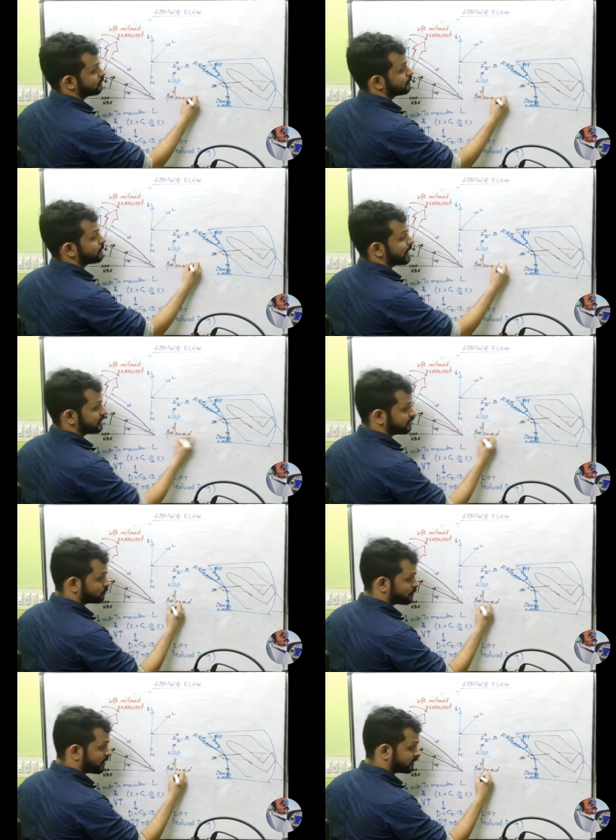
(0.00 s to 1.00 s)

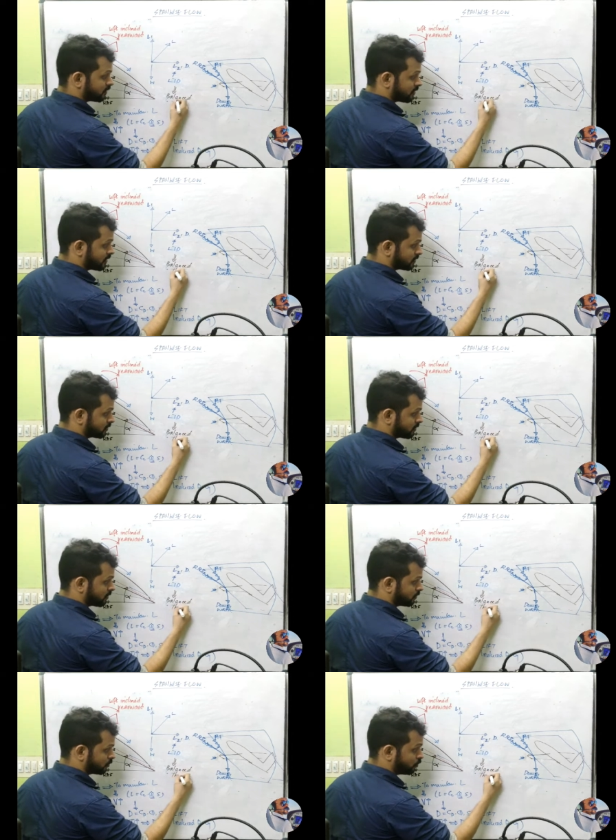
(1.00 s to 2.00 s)
Balanced by thrust.
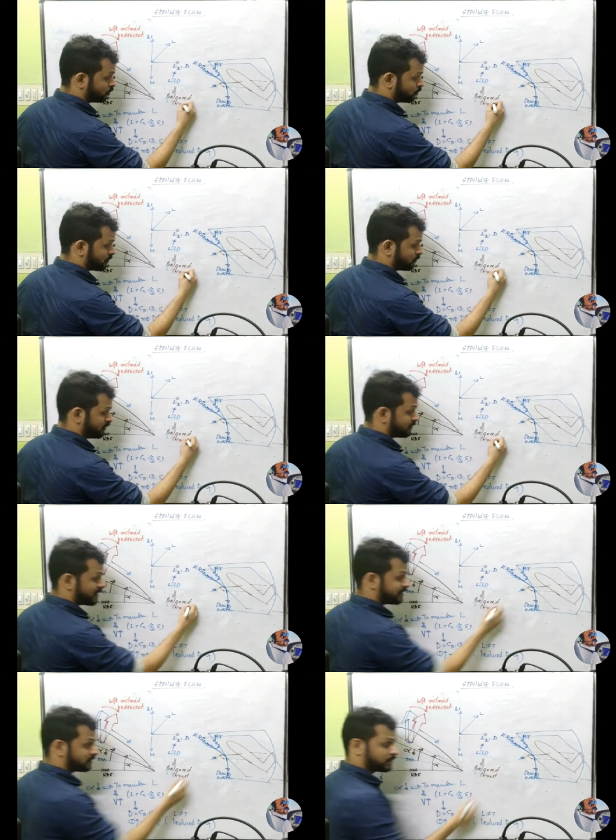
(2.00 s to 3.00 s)
So you need to be
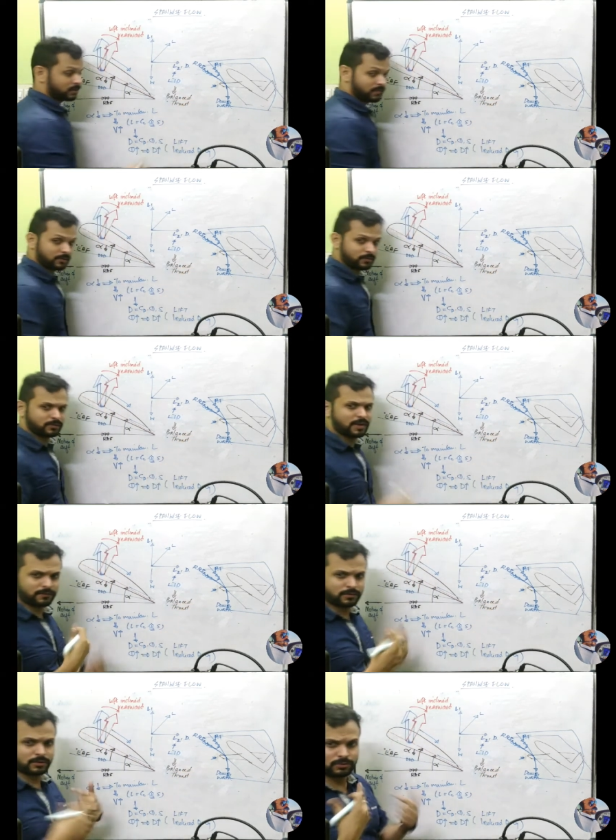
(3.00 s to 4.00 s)
very specific, but we
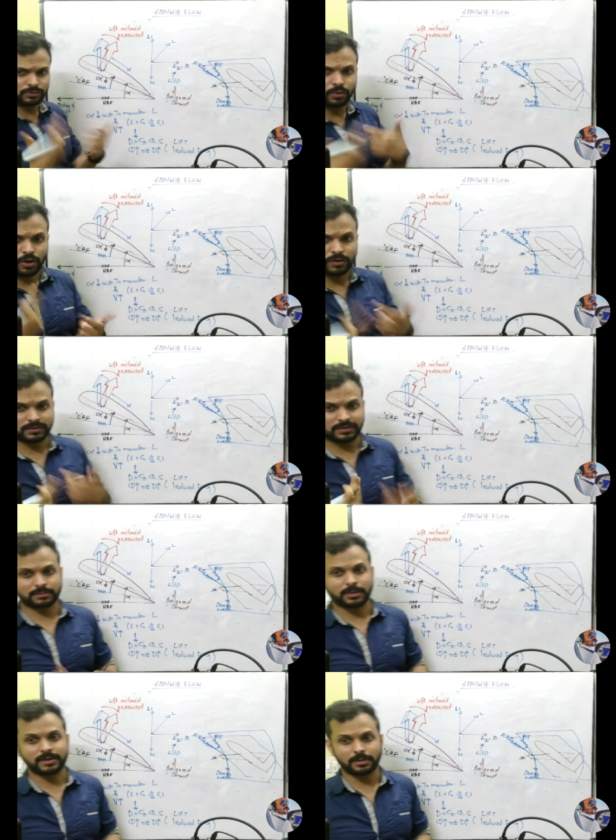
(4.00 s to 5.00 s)
have told all these
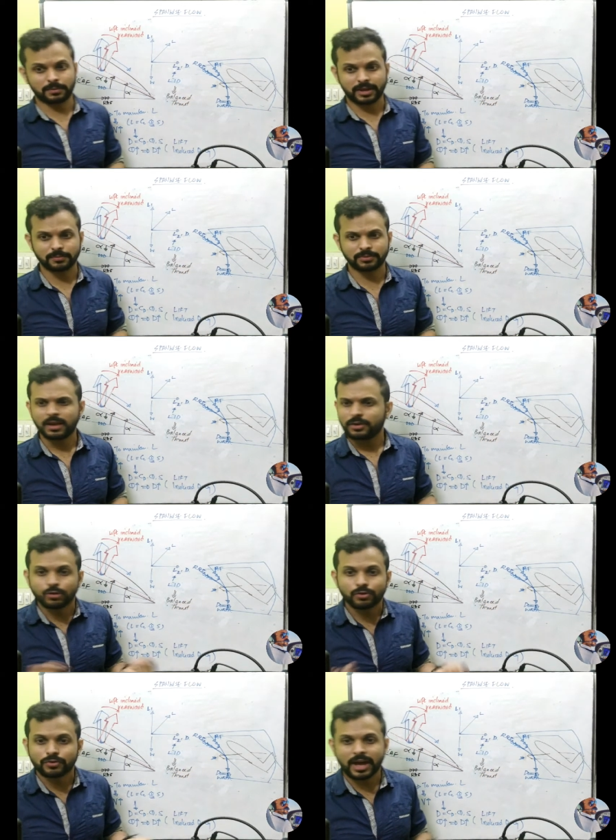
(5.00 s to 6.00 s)
things multiple times. You
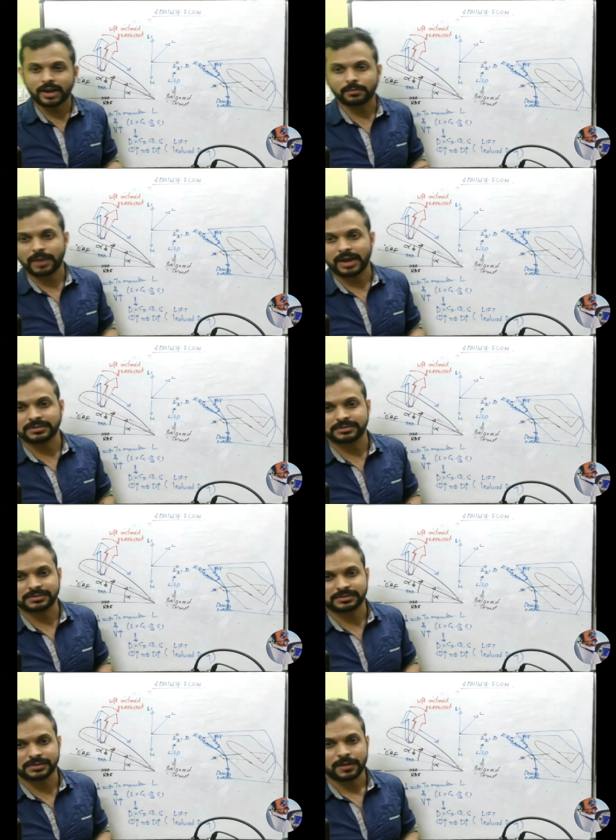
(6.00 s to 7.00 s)
know, drag
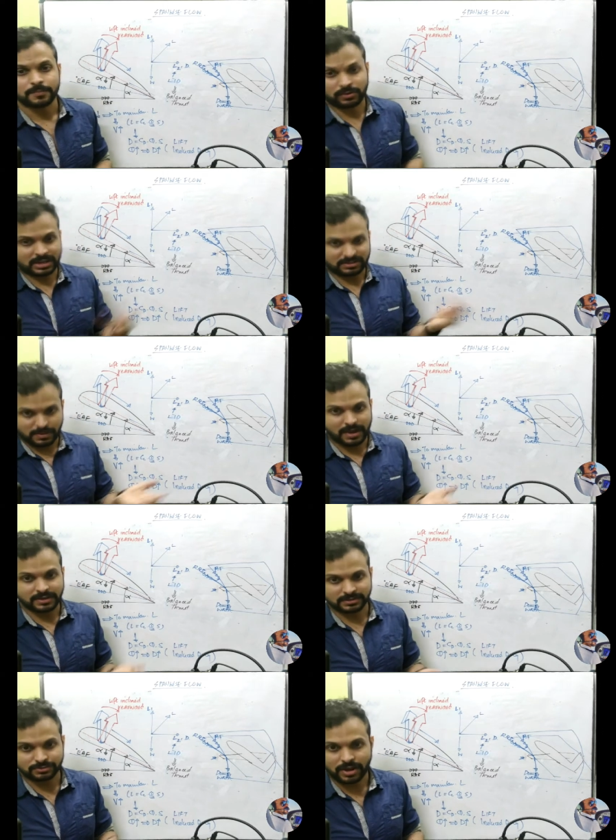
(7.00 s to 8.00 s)
balances, the thrust
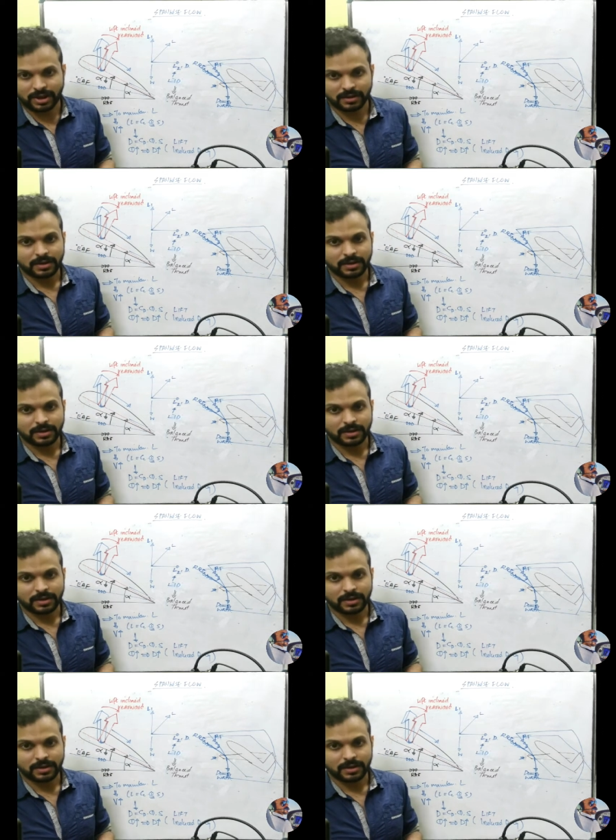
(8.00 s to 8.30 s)
balances drag,